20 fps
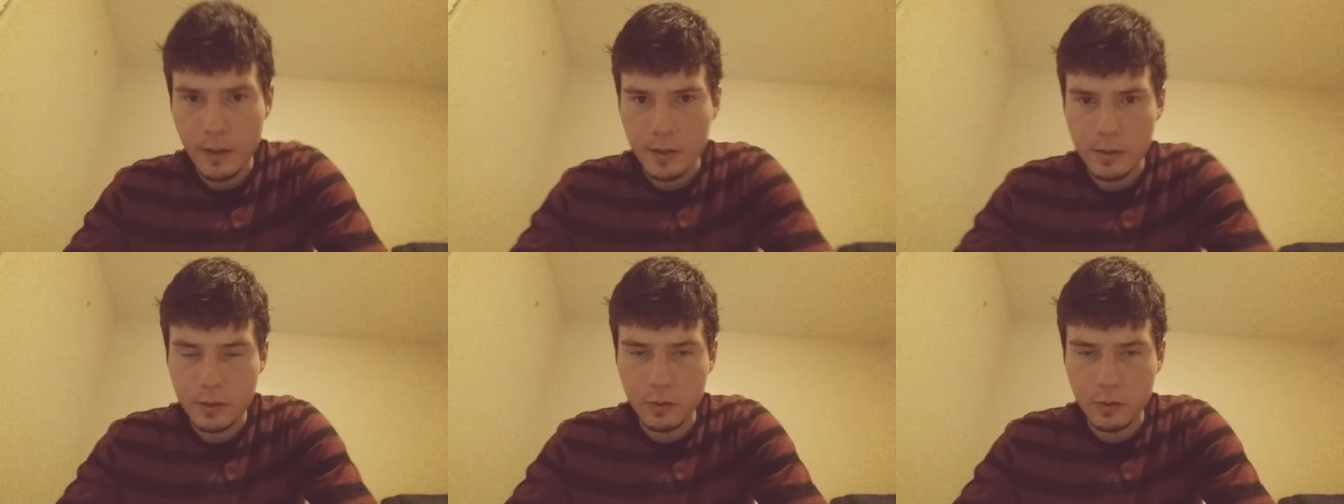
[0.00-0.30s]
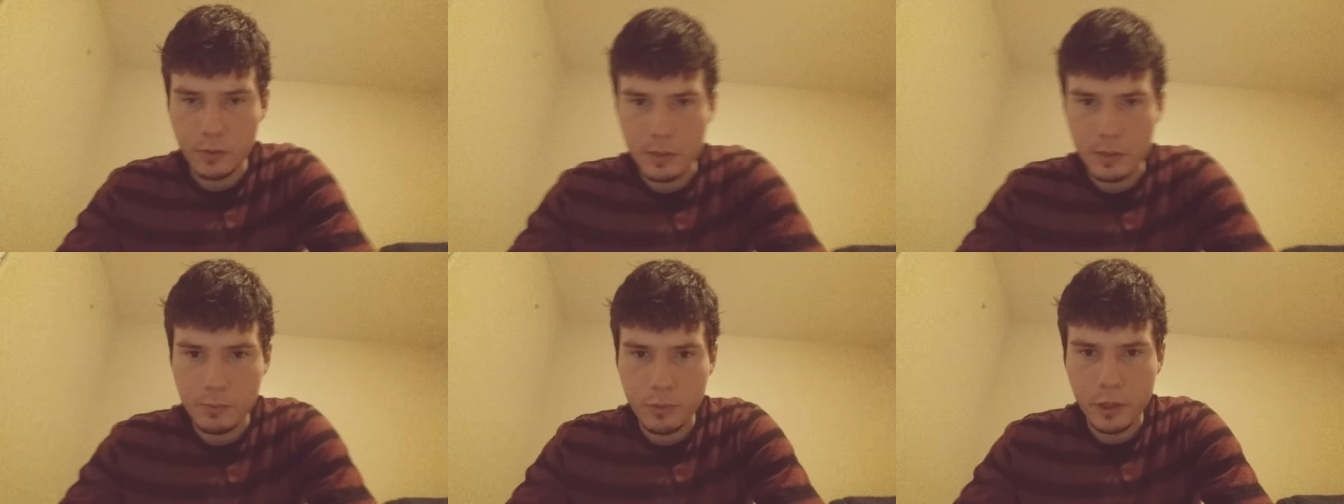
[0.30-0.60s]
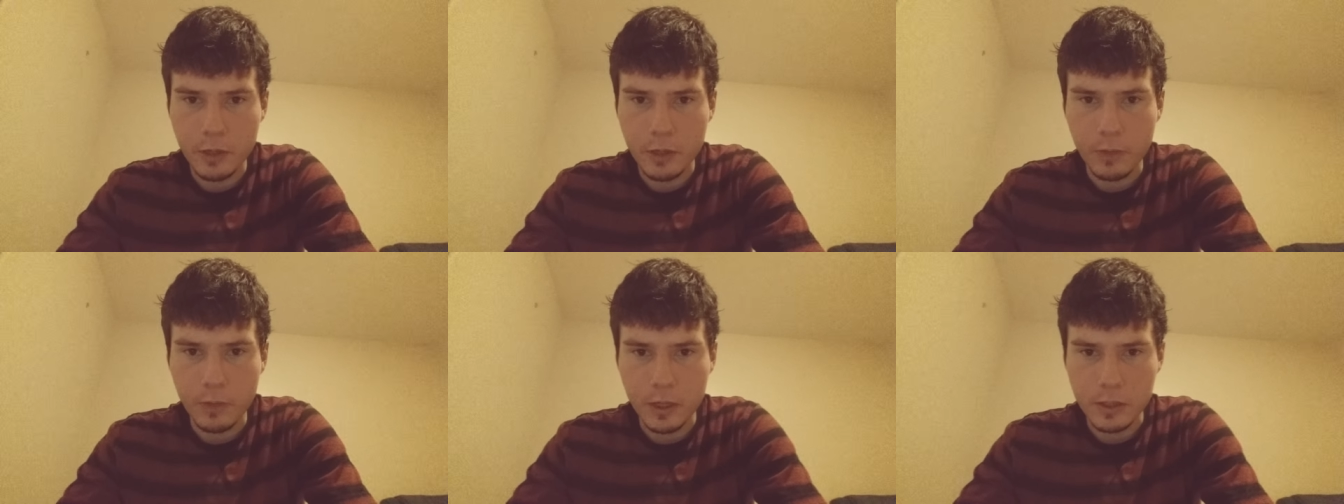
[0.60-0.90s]
So it's a
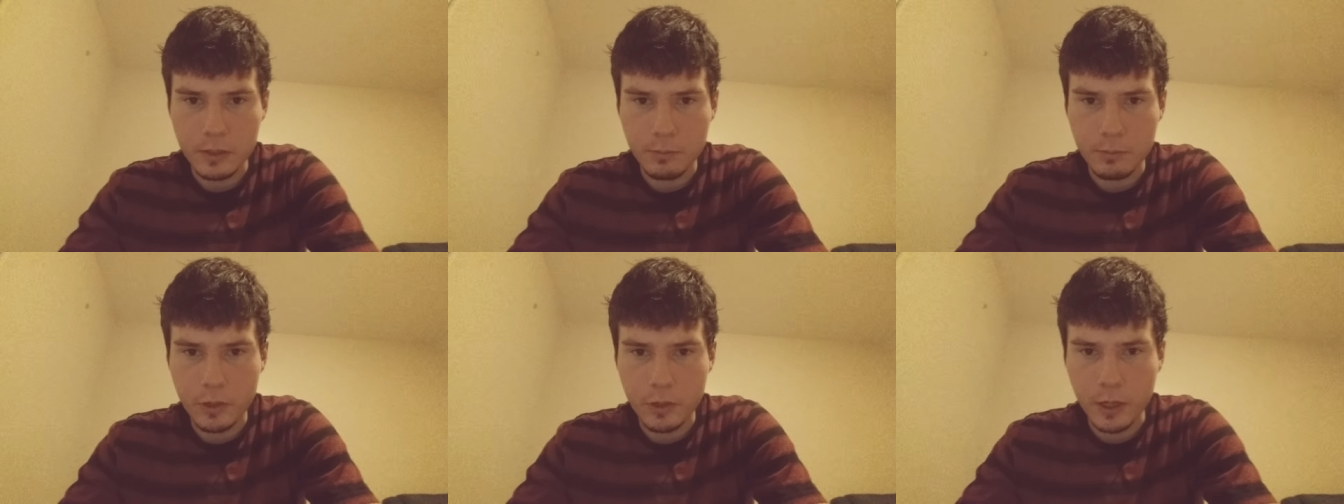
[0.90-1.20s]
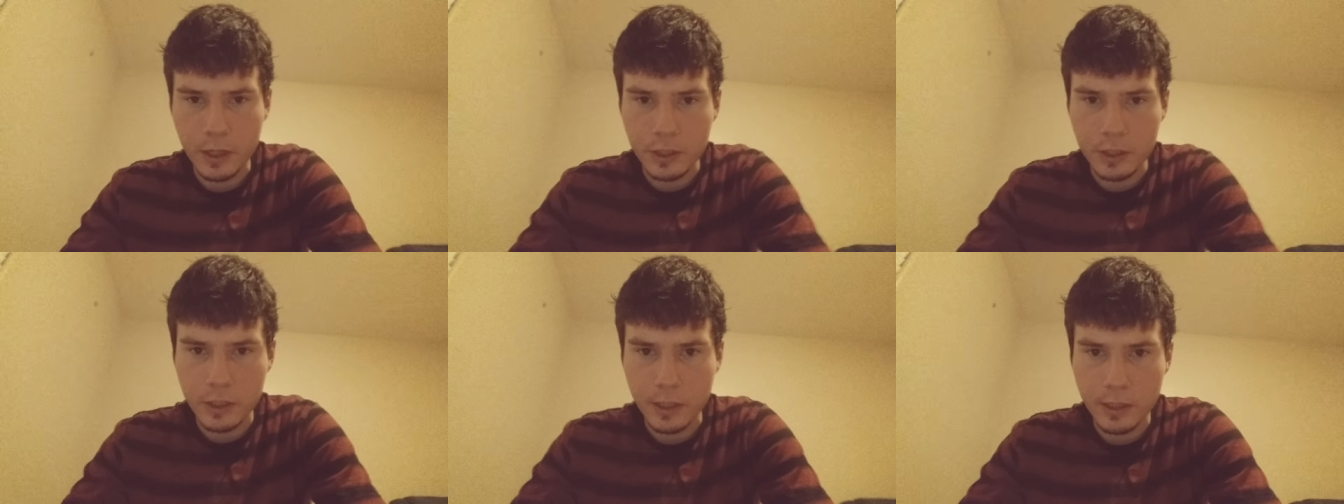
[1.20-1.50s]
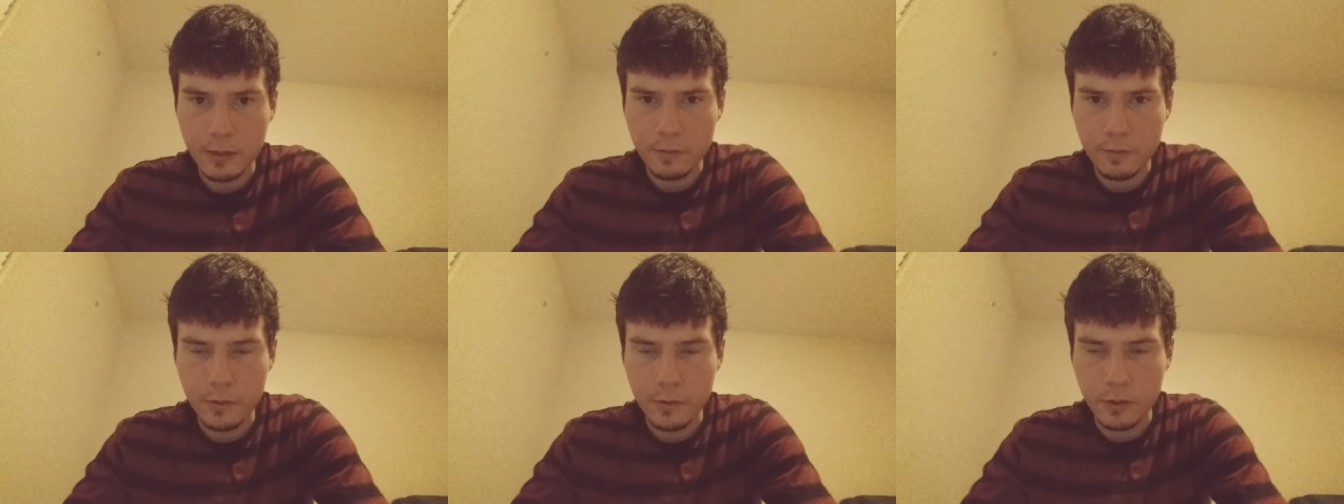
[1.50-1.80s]
pretty much a
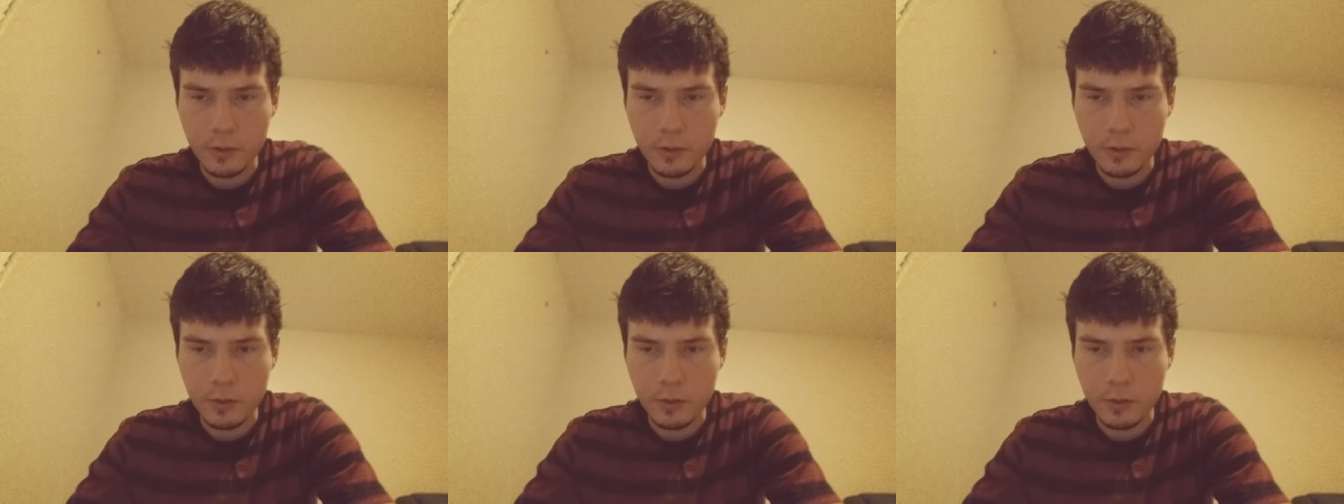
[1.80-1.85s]
project for